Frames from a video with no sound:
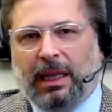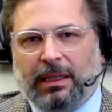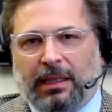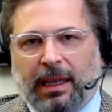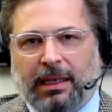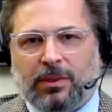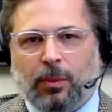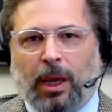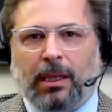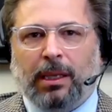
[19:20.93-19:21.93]
and that is
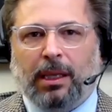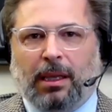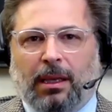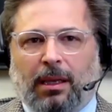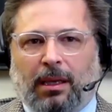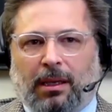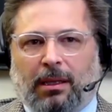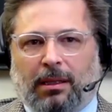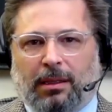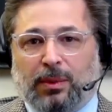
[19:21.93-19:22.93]
why
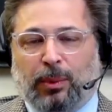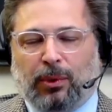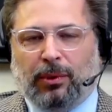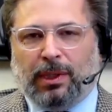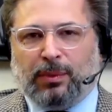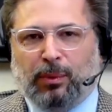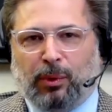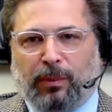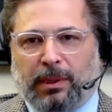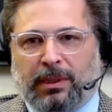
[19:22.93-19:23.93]
uh, this this
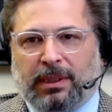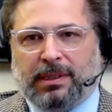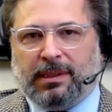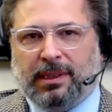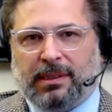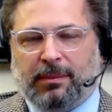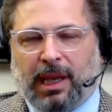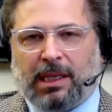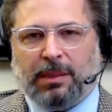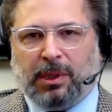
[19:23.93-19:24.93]
movement is is the
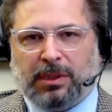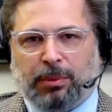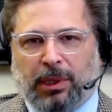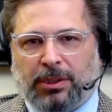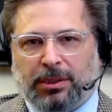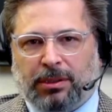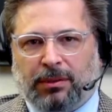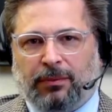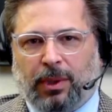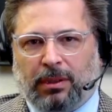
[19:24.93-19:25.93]
maximum expression
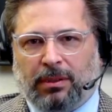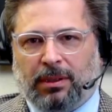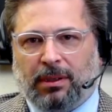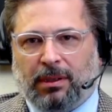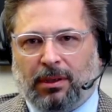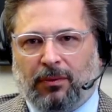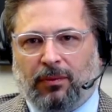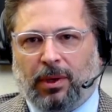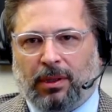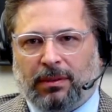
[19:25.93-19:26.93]
of what uh, of
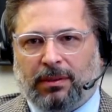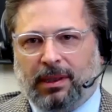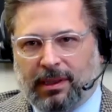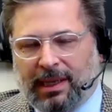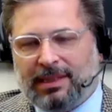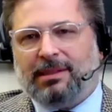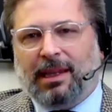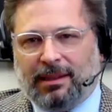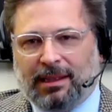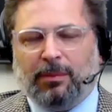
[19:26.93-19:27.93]
what
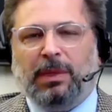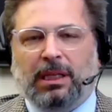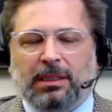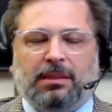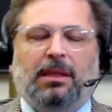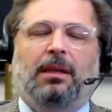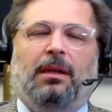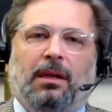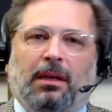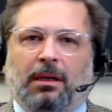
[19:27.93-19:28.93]
aesthetic means
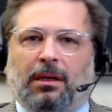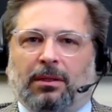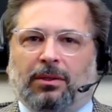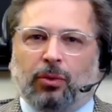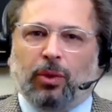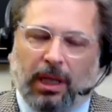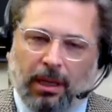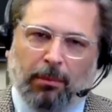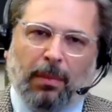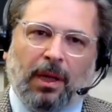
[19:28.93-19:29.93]
uh, to
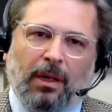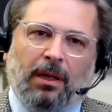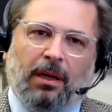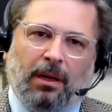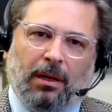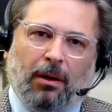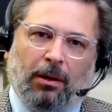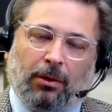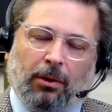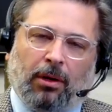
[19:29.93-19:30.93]
him uh,
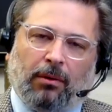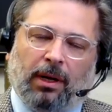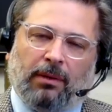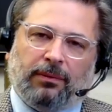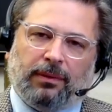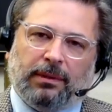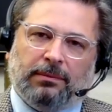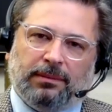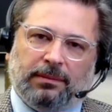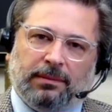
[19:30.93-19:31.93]
on a chronograph.
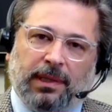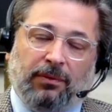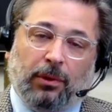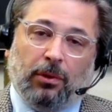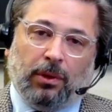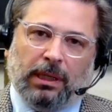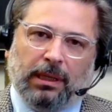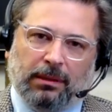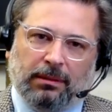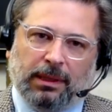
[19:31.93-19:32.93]
And if you look at
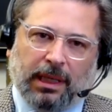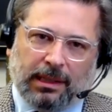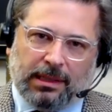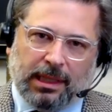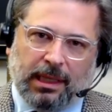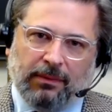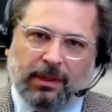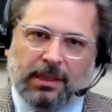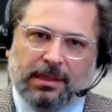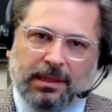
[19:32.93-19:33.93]
it, that is even
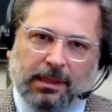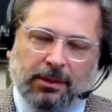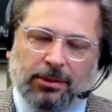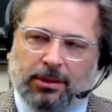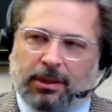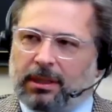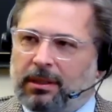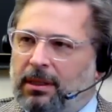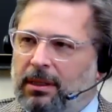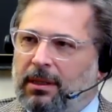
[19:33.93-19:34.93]
his signature
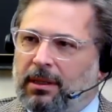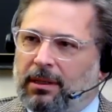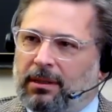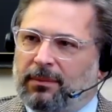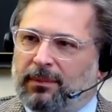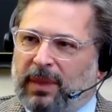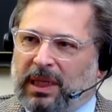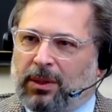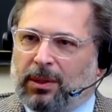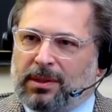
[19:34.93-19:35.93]
in. Um,
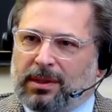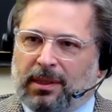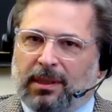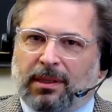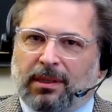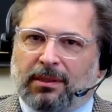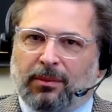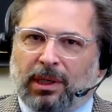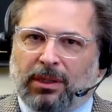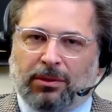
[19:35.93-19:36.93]
because uh,
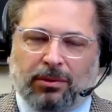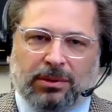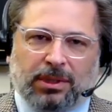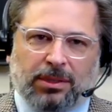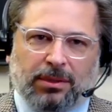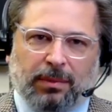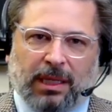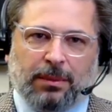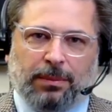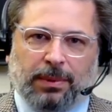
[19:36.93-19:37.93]
when you do such a
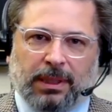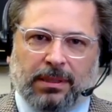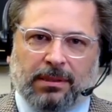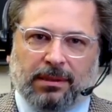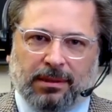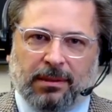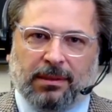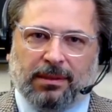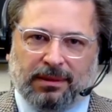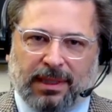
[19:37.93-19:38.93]
masterpiece,
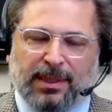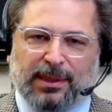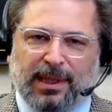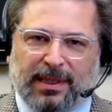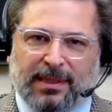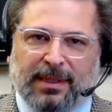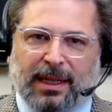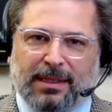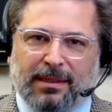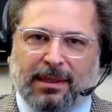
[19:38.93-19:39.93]
uh, it's it's a
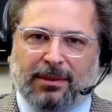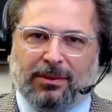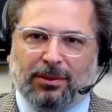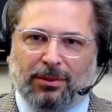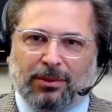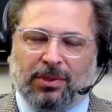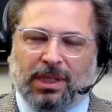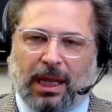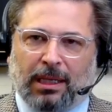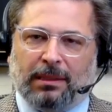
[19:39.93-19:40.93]
nice thing to to
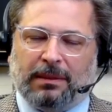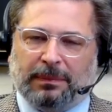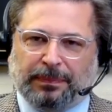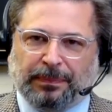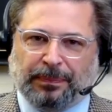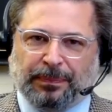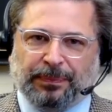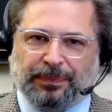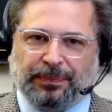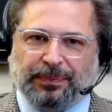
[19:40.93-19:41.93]
sign it.
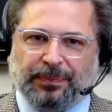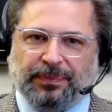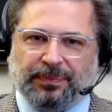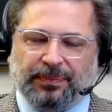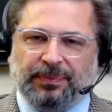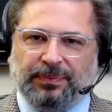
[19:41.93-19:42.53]
I couldn't